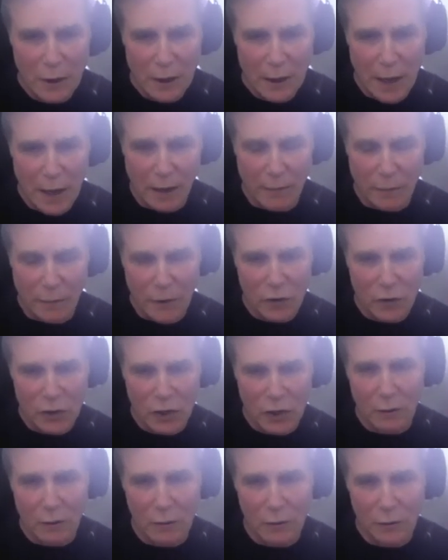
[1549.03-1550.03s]
And if the
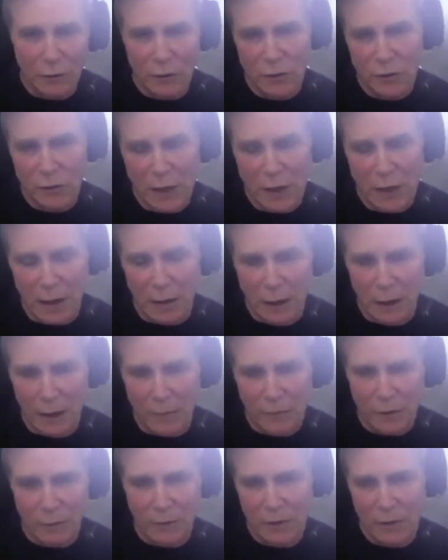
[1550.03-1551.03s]
shareholders said, if
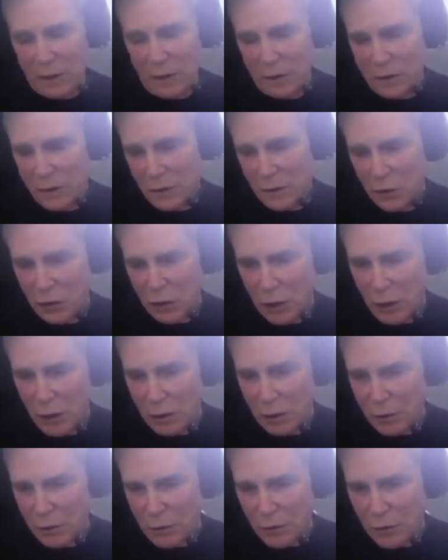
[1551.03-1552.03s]
somebody said to their
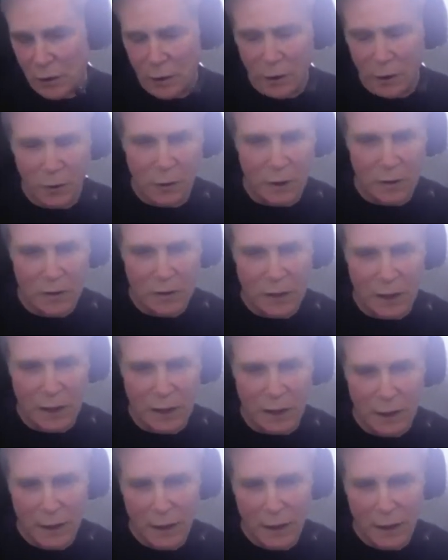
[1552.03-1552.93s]
shareholders, look, you're going to take